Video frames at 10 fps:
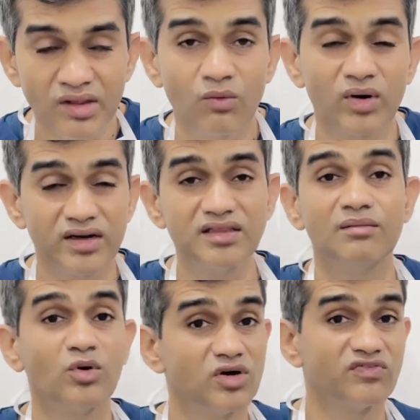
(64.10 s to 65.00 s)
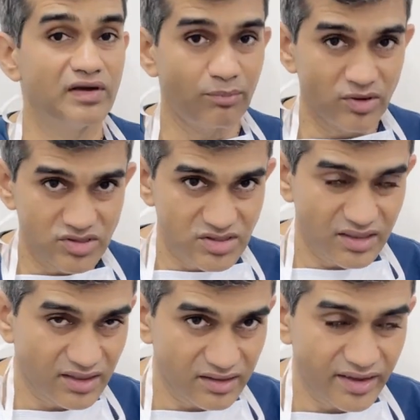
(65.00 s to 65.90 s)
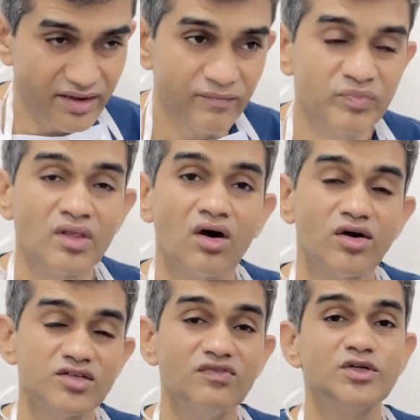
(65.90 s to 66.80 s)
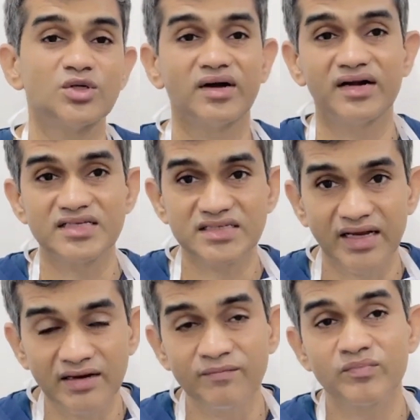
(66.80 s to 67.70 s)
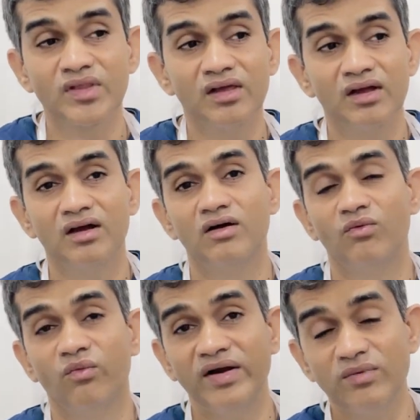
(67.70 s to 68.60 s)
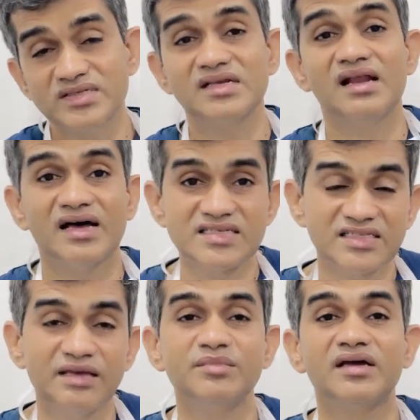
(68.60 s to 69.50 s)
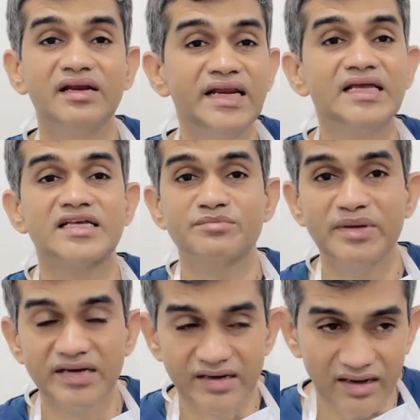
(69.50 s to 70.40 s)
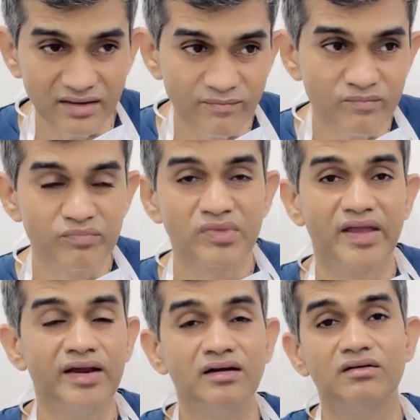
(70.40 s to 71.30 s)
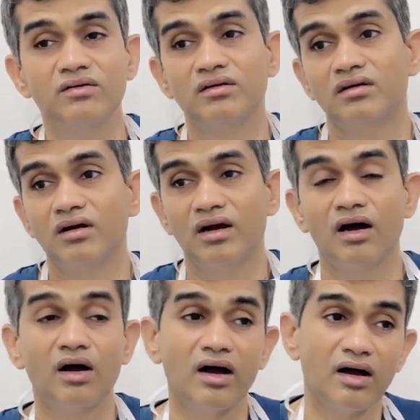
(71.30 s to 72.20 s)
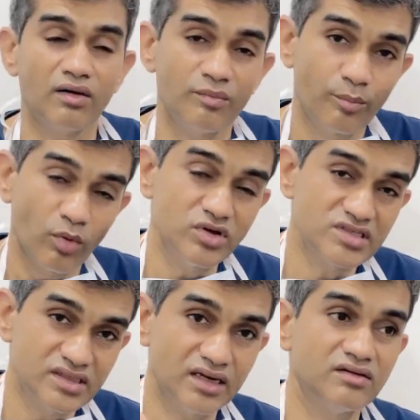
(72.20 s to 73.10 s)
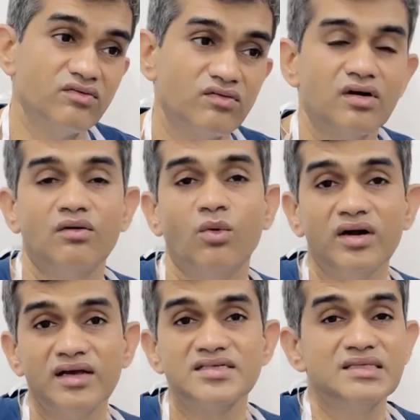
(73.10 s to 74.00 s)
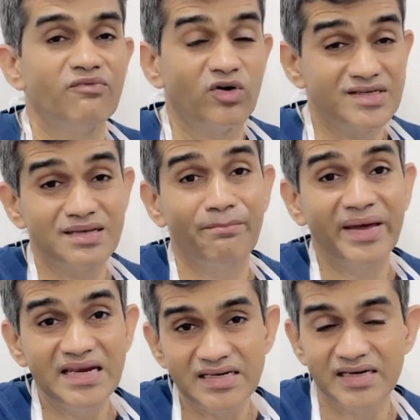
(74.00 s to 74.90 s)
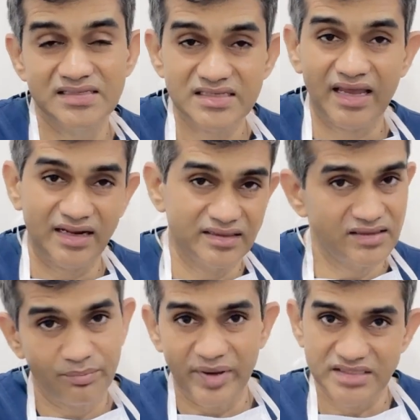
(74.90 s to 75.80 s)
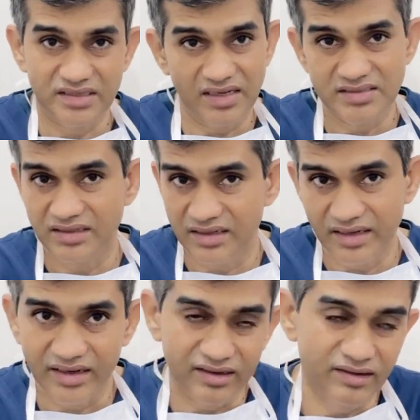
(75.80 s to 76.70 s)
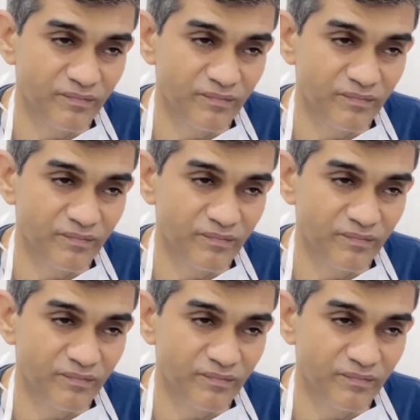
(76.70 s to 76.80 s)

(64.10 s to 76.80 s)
What are the amount of deposits that are there? Also, we should understand, when was the last time the cleaning has been done, and how, post that, what is the maintenance care that the patient has undertaken?